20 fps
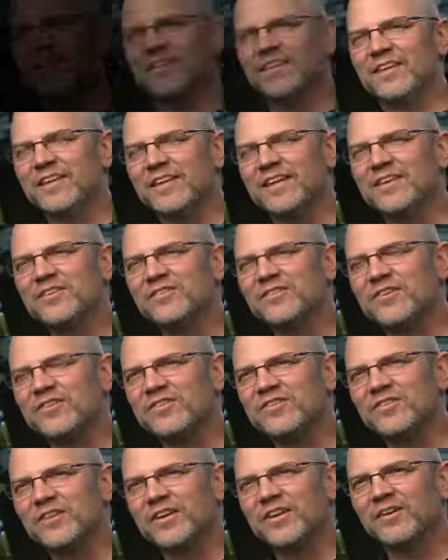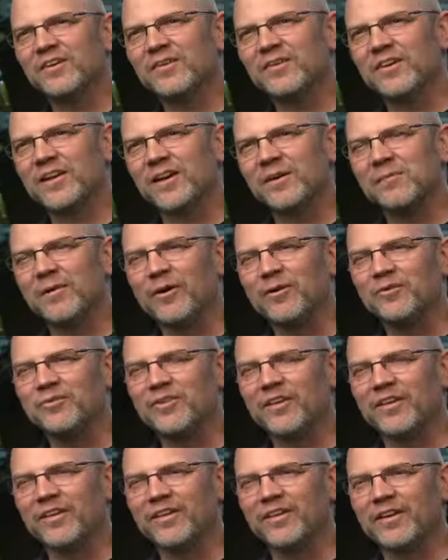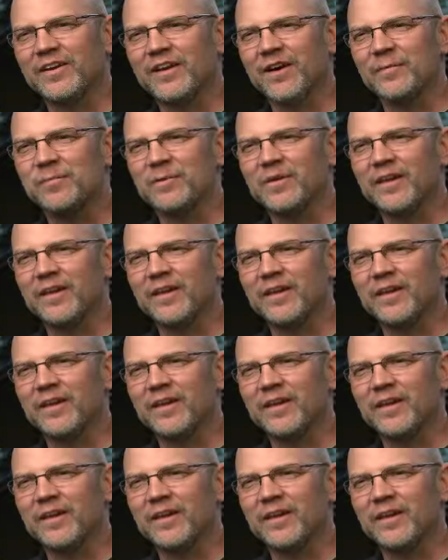The easiest single thing about selling the Cub